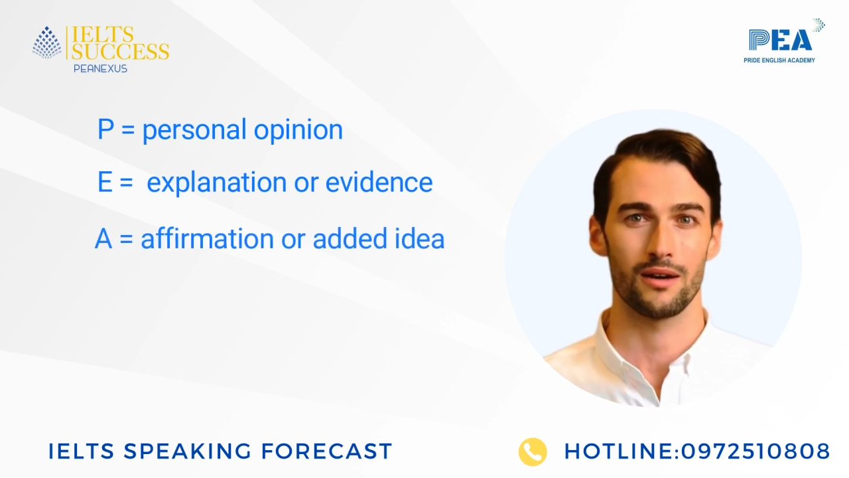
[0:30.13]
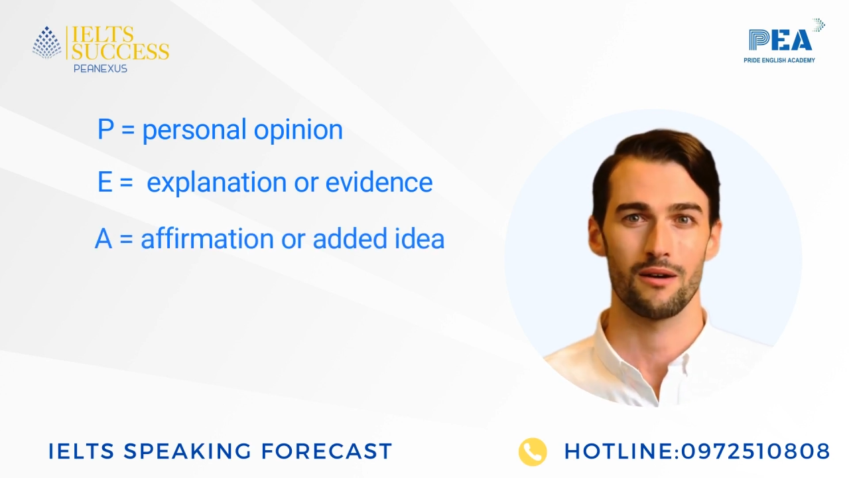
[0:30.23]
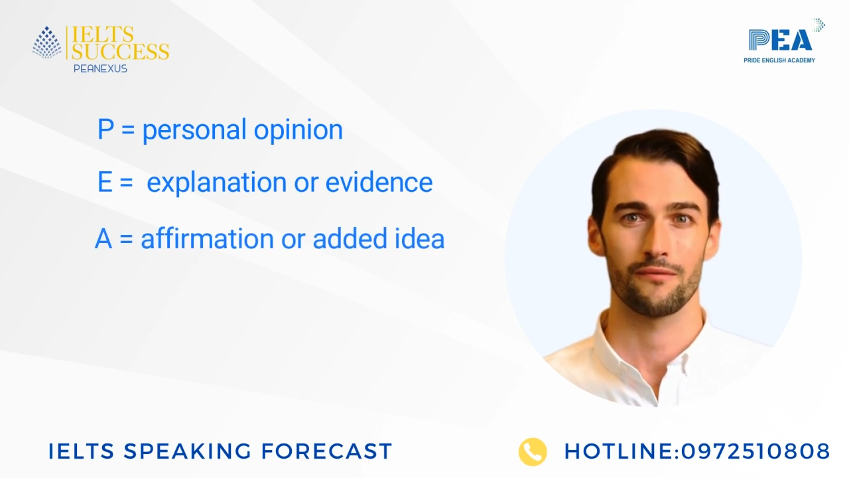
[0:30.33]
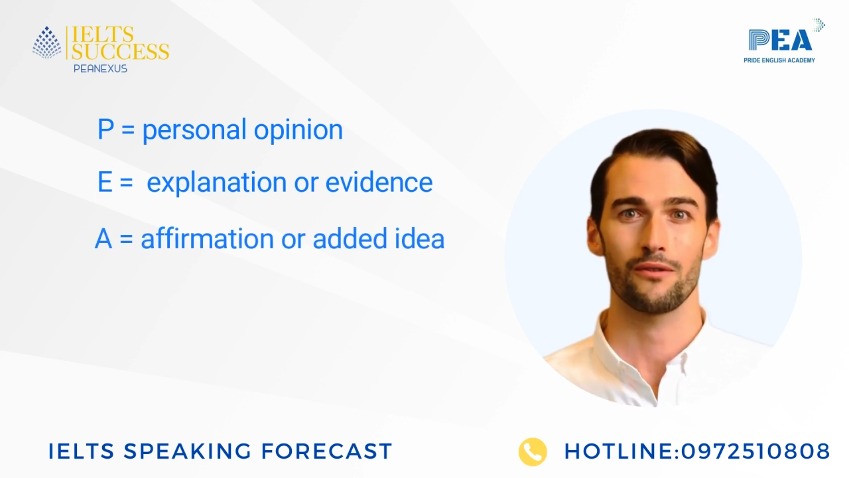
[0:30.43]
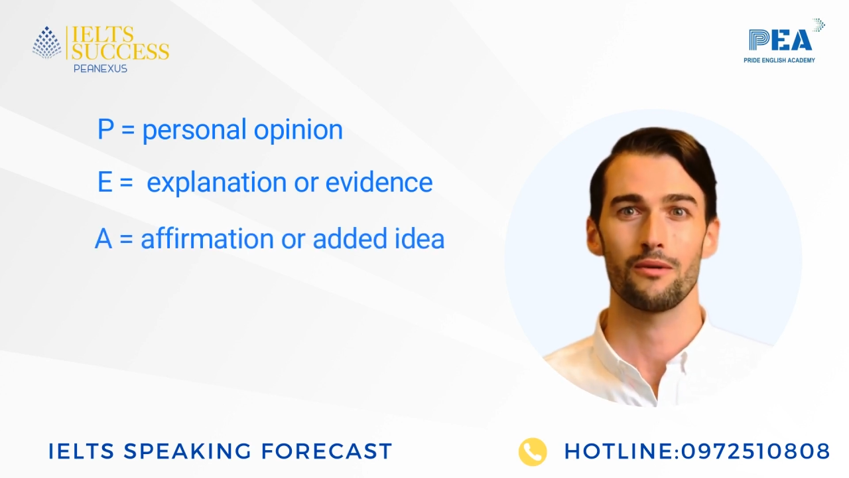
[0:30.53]

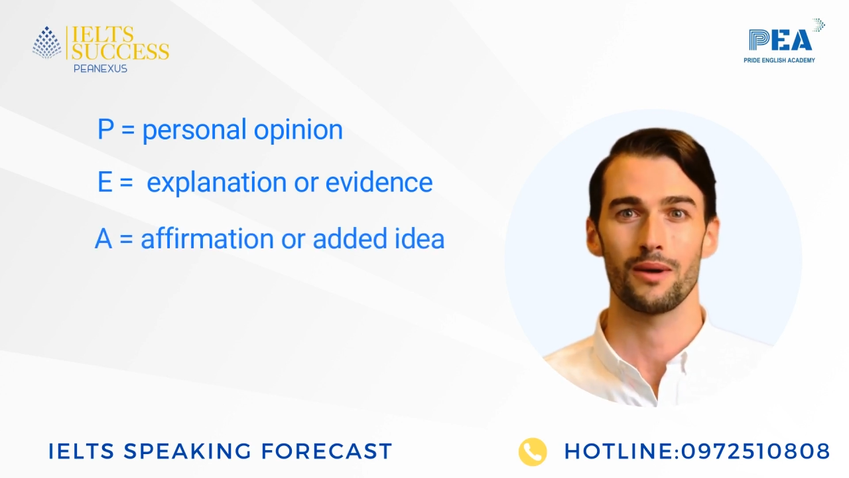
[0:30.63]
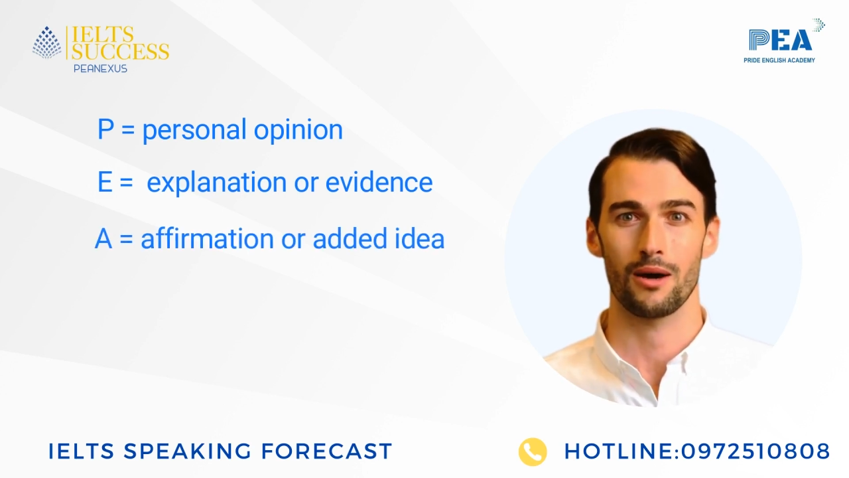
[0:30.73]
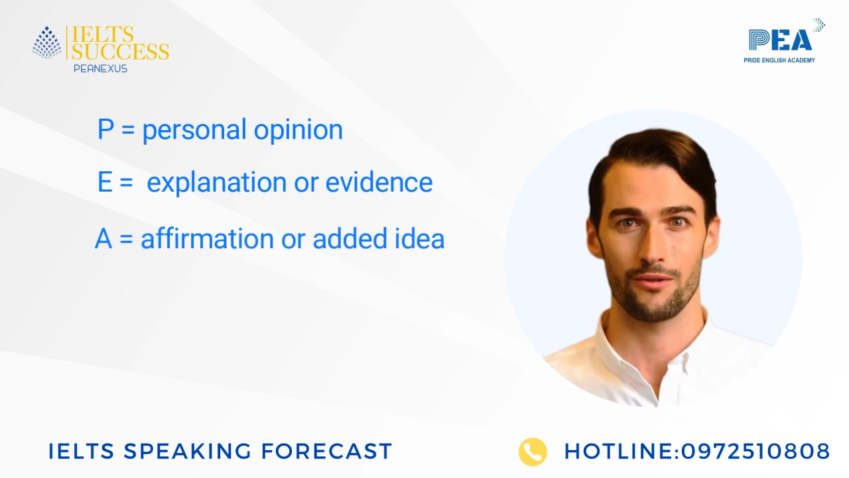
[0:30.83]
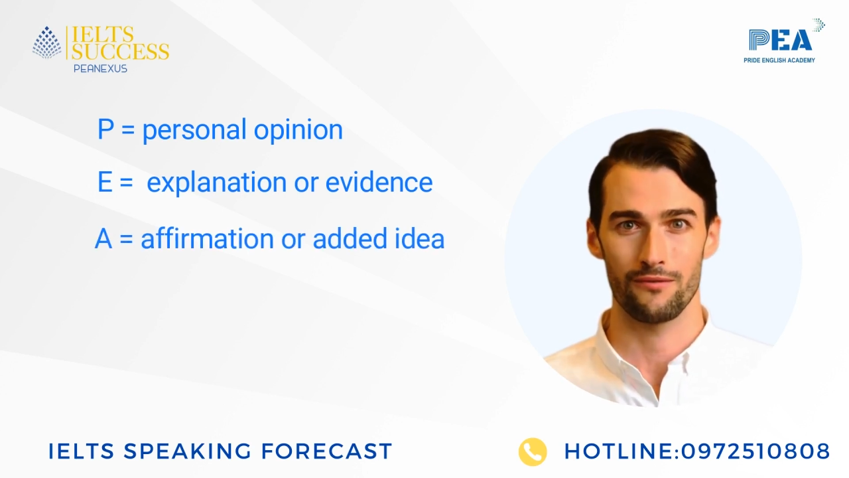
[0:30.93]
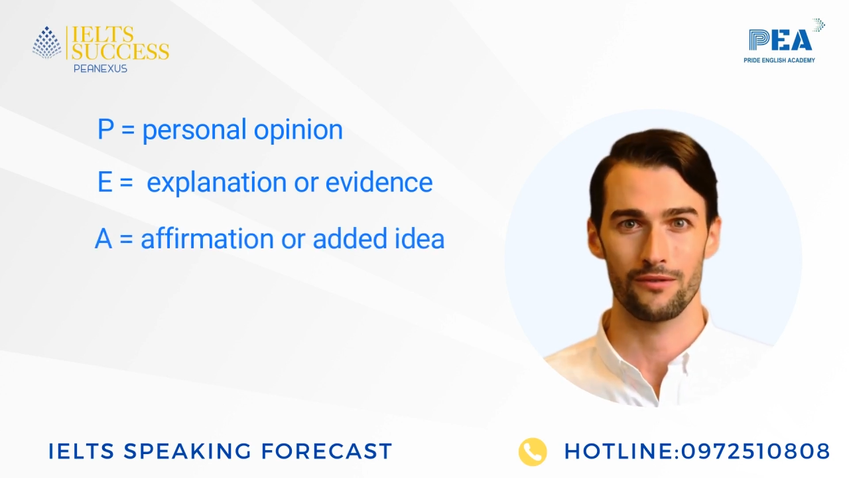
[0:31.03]
Affirm how
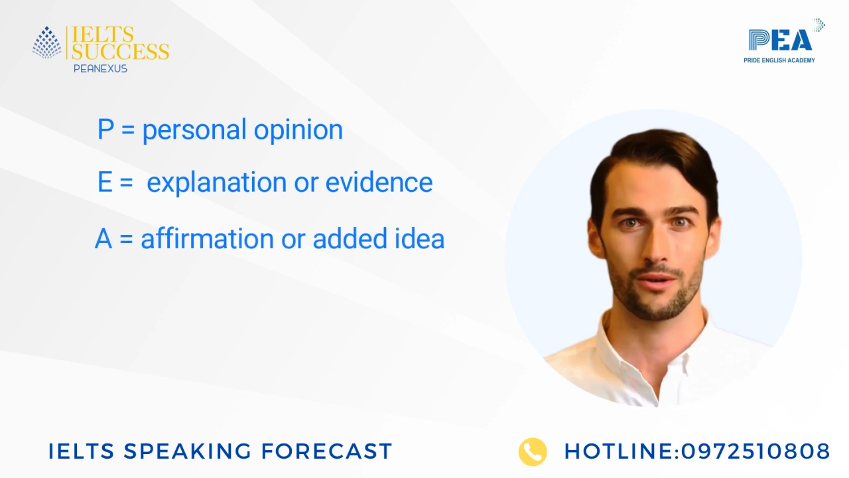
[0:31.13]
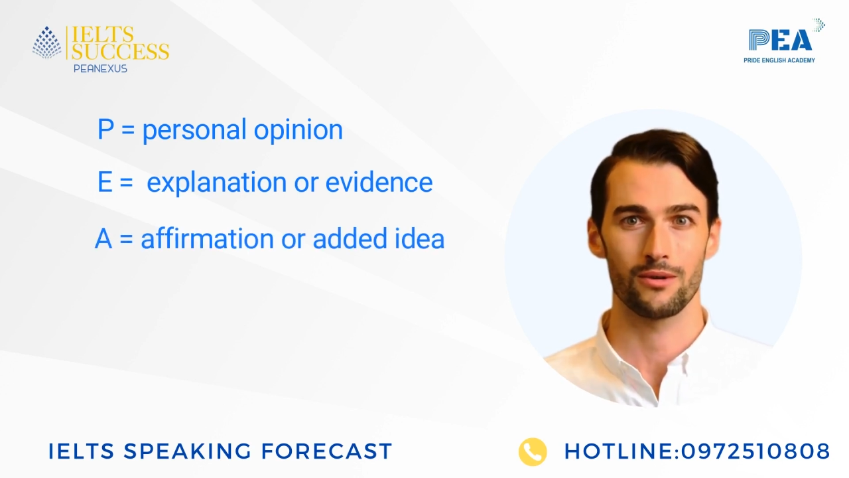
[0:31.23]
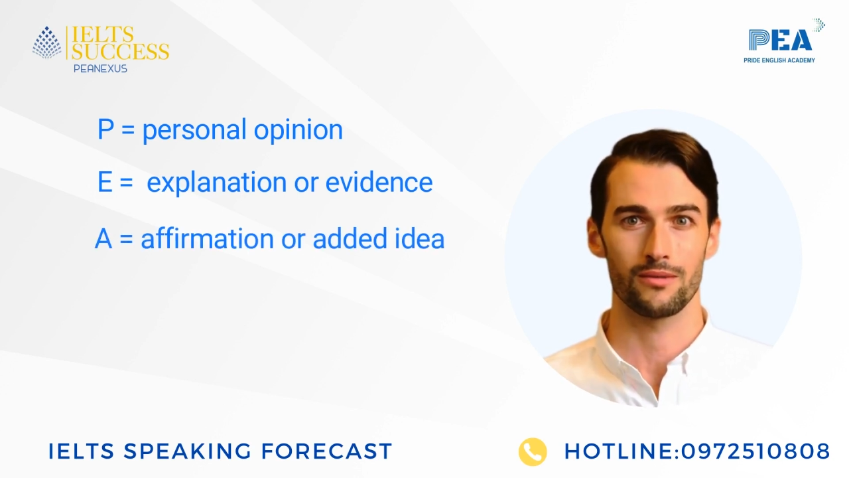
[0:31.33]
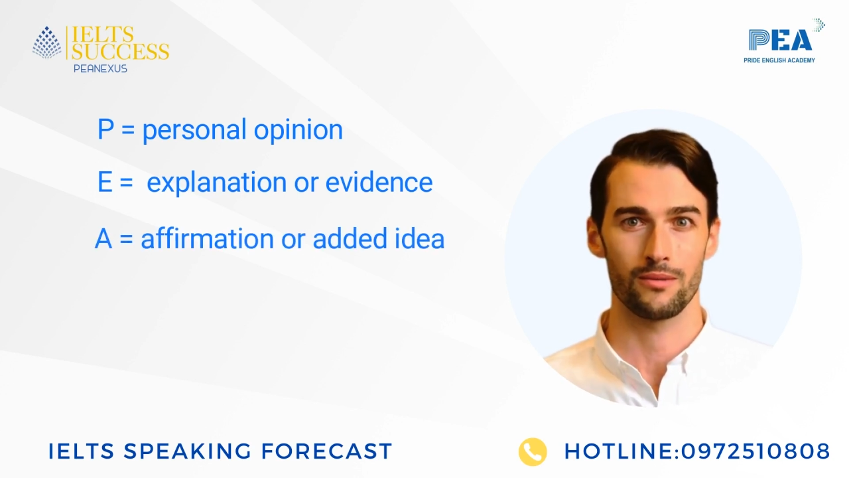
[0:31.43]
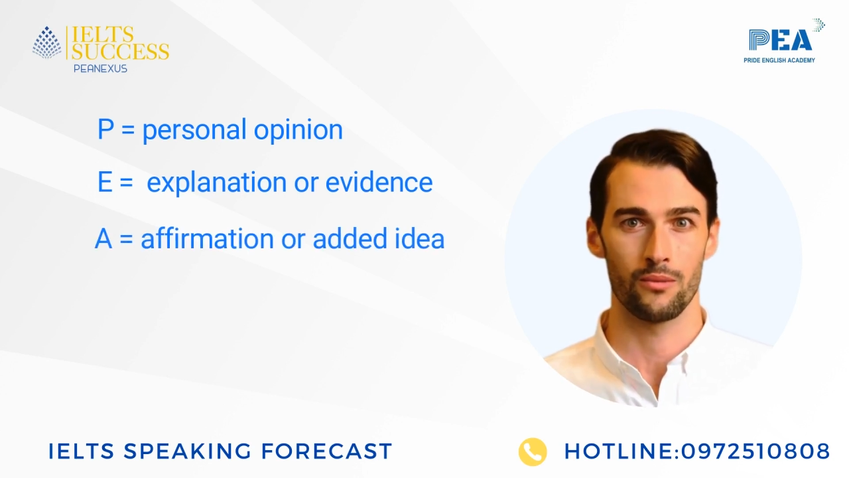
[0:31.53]
you feel